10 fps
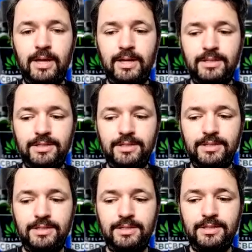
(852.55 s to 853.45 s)
has
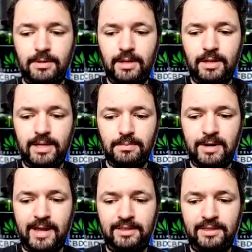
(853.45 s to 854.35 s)
a
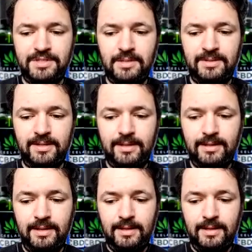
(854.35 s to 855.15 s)
brand of CBD,